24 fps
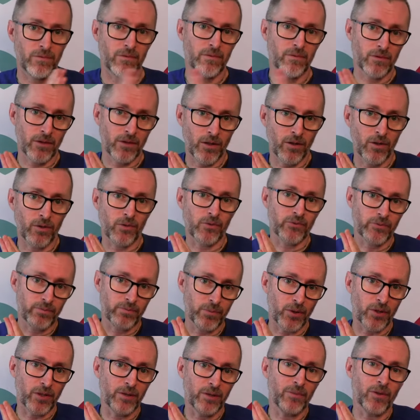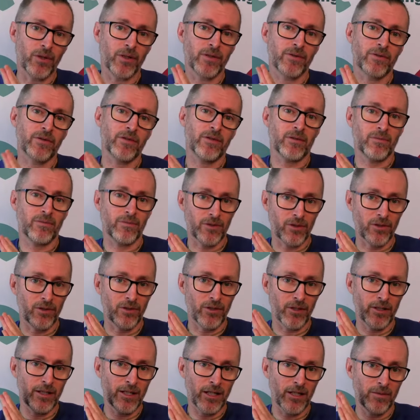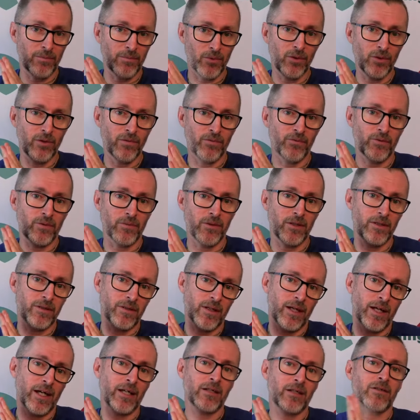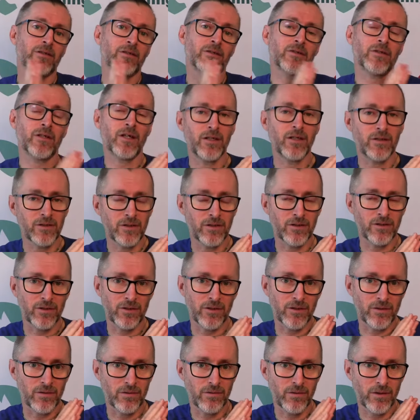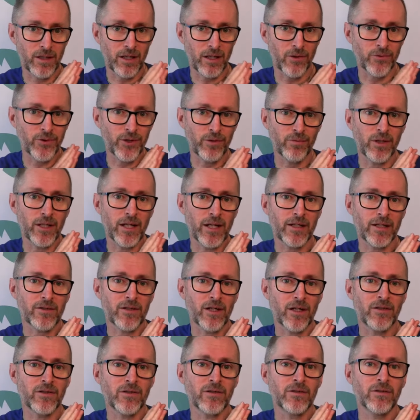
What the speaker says: the whole body mind system is learning how to move from these anxious states into healthy relaxation.